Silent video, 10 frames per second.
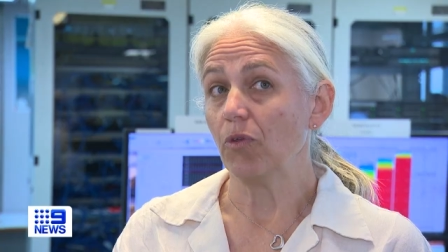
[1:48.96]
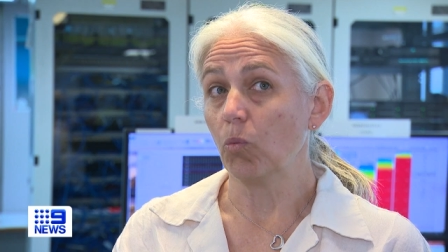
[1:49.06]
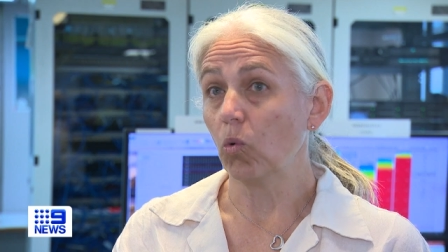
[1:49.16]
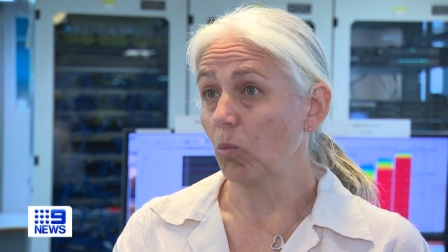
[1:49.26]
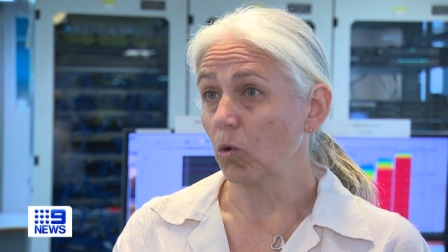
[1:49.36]
The
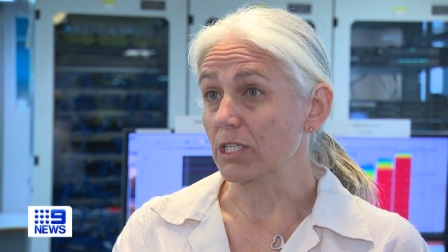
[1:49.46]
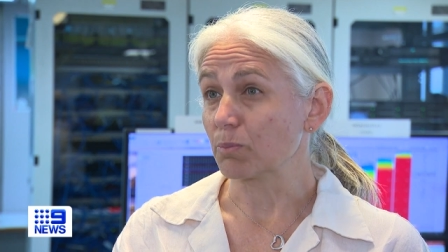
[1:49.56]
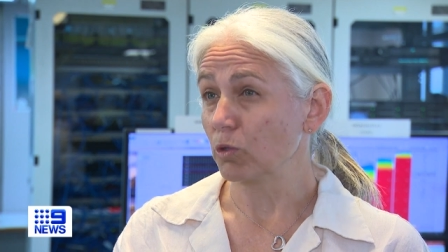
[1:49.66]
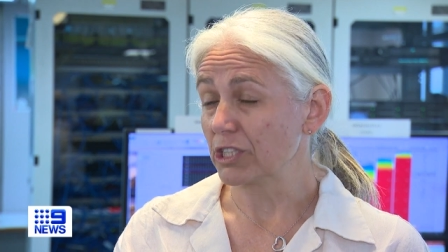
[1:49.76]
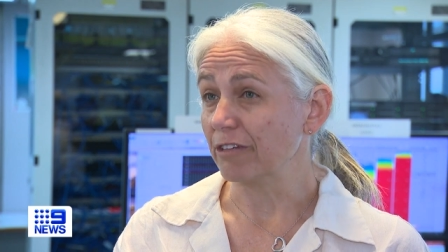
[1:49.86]
warm water's
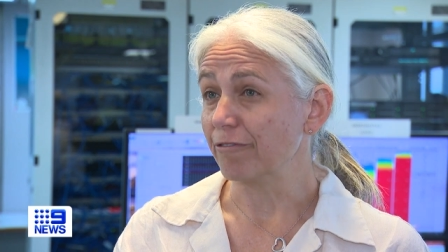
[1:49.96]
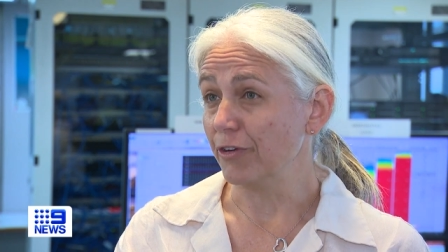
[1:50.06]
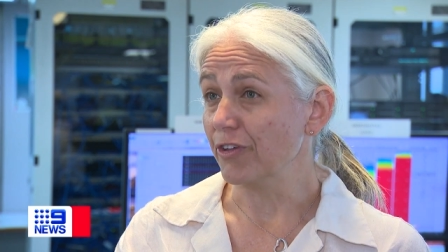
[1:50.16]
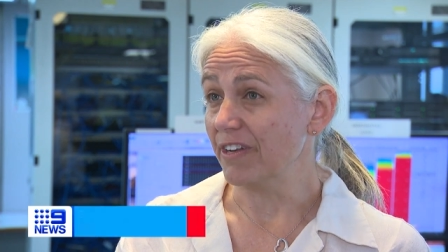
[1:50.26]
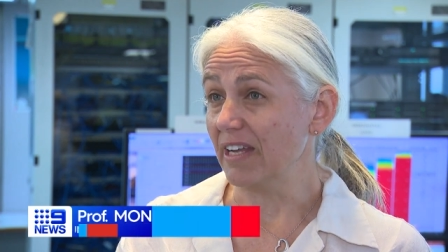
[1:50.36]
pushing
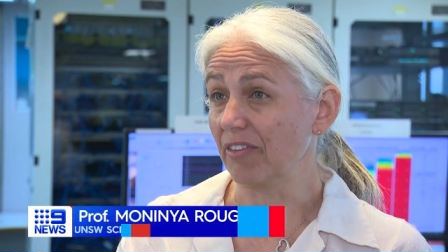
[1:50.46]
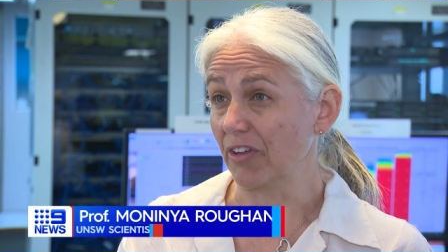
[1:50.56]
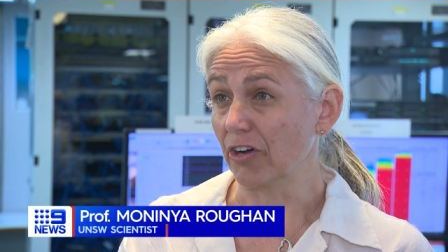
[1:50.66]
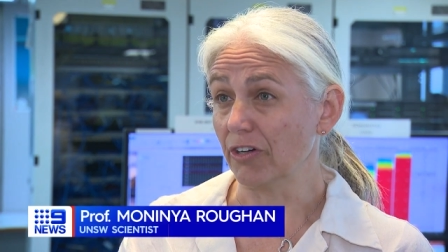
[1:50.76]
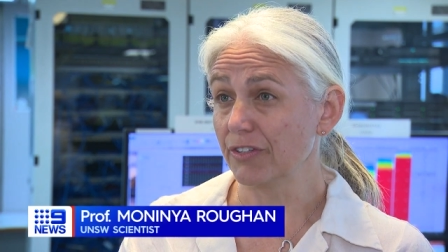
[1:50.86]
further down
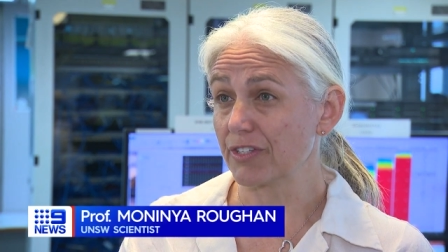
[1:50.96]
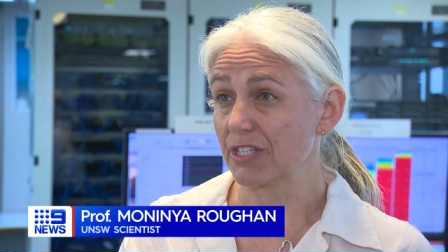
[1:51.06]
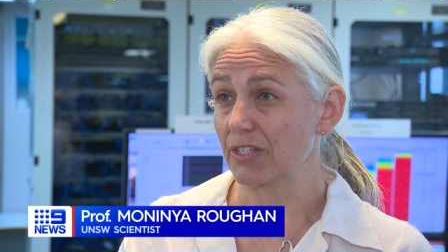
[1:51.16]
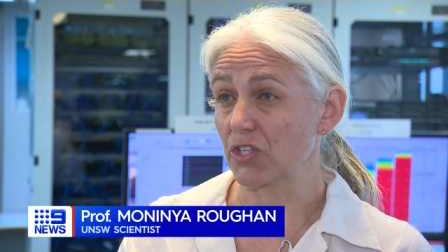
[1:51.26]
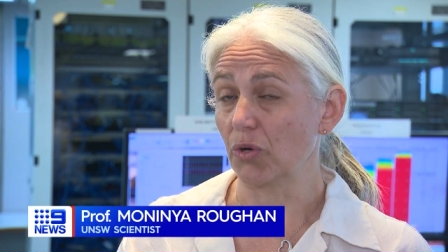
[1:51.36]
the
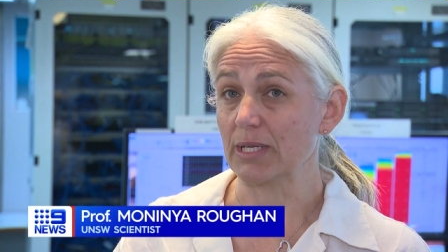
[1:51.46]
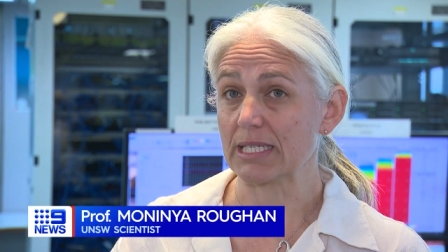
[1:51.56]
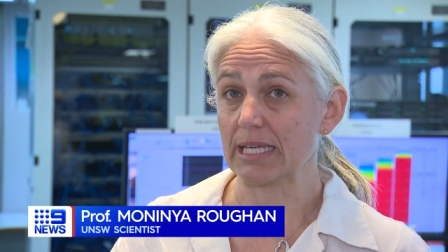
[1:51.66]
coast, so we're